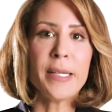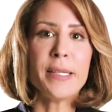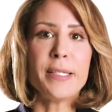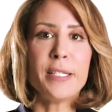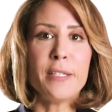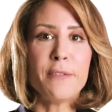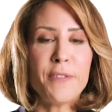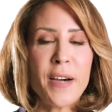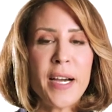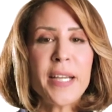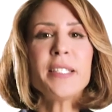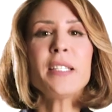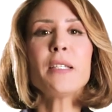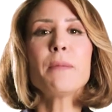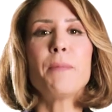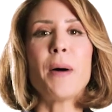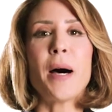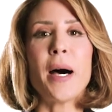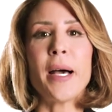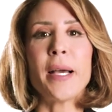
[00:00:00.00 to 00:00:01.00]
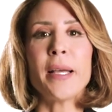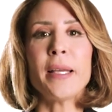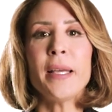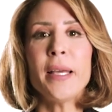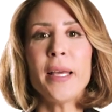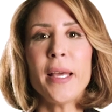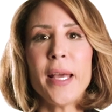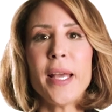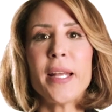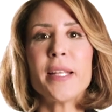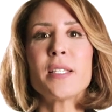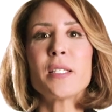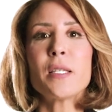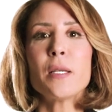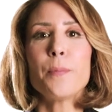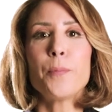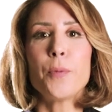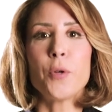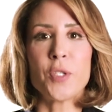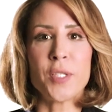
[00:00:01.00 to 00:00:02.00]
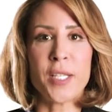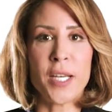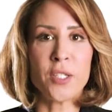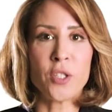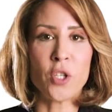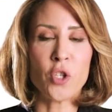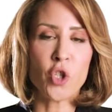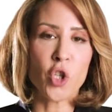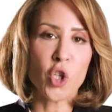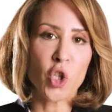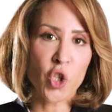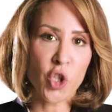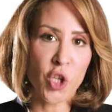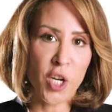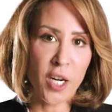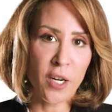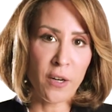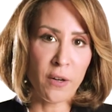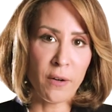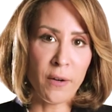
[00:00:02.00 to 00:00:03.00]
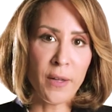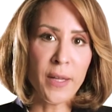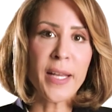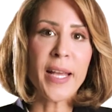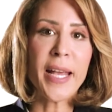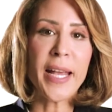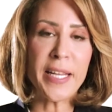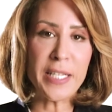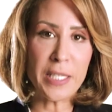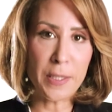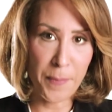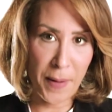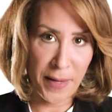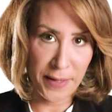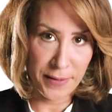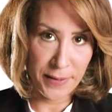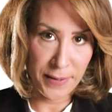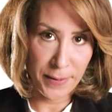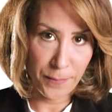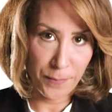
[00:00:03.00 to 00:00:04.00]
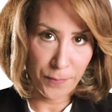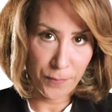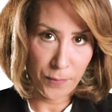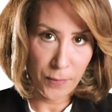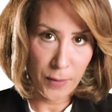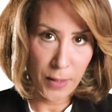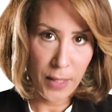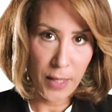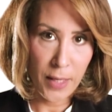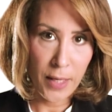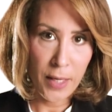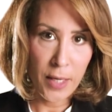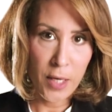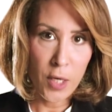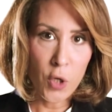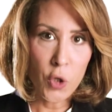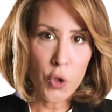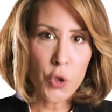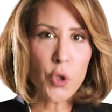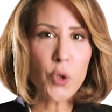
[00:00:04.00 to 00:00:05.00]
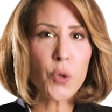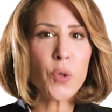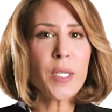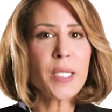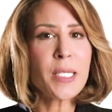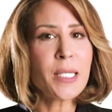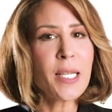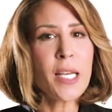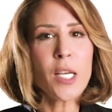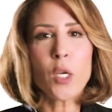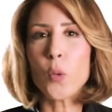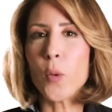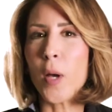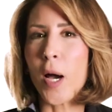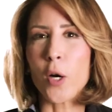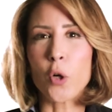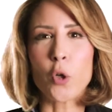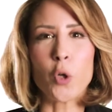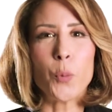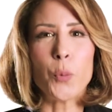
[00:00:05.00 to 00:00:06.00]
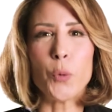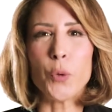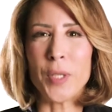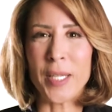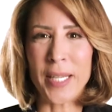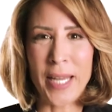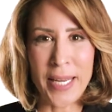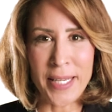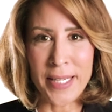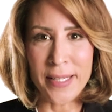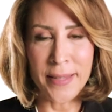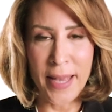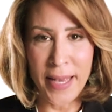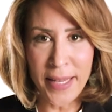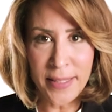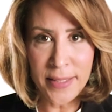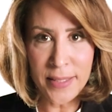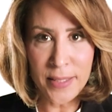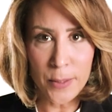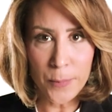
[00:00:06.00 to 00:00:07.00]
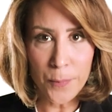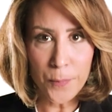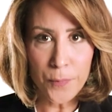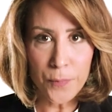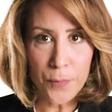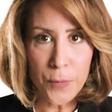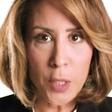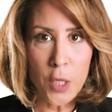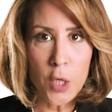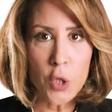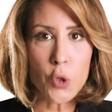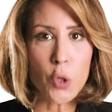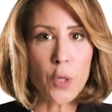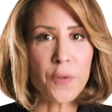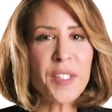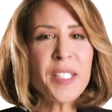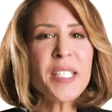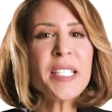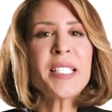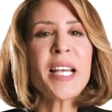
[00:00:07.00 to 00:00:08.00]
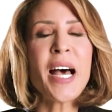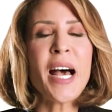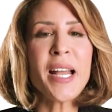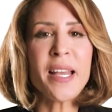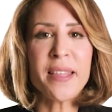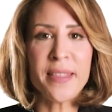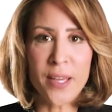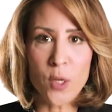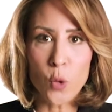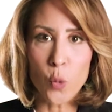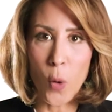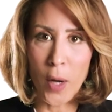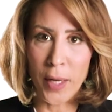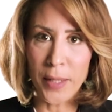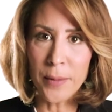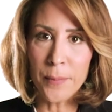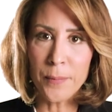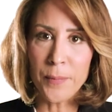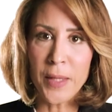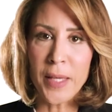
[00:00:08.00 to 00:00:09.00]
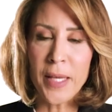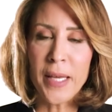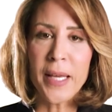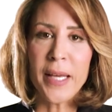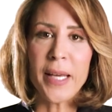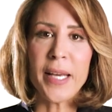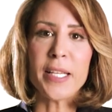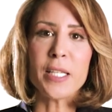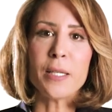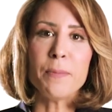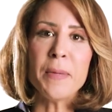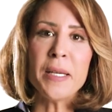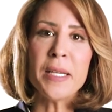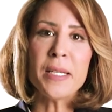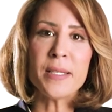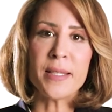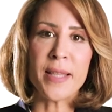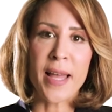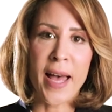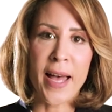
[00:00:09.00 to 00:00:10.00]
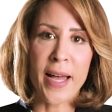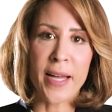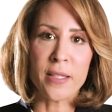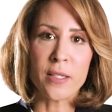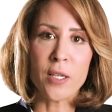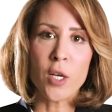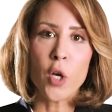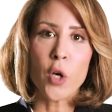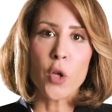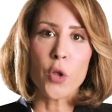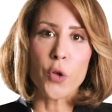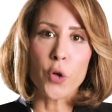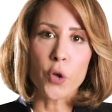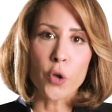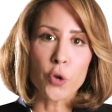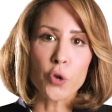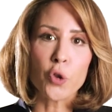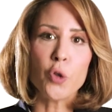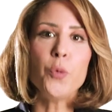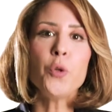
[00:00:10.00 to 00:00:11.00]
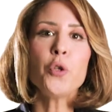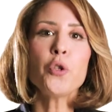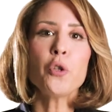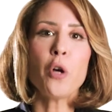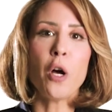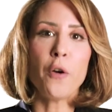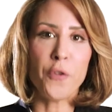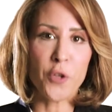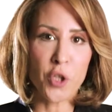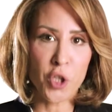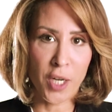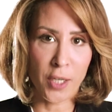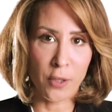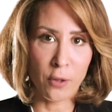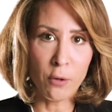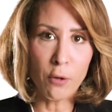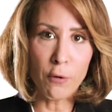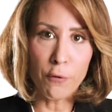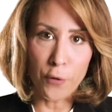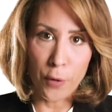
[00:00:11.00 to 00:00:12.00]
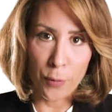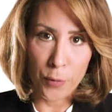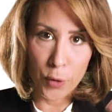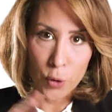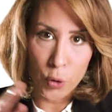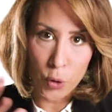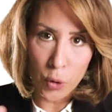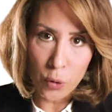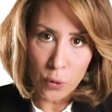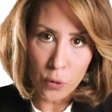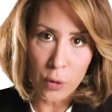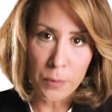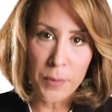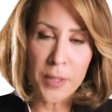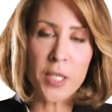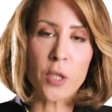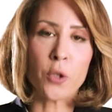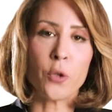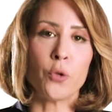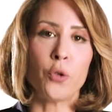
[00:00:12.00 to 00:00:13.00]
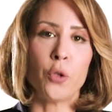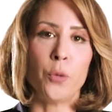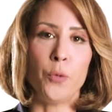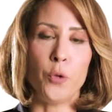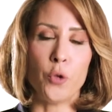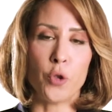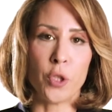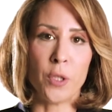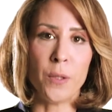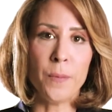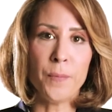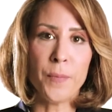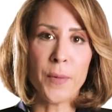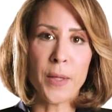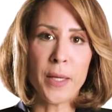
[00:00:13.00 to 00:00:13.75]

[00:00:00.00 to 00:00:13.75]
divided by its percentage share in spend. So it's like we are computing an index. So if it is higher than 1, it means that the contribution of a channel from the total media contribution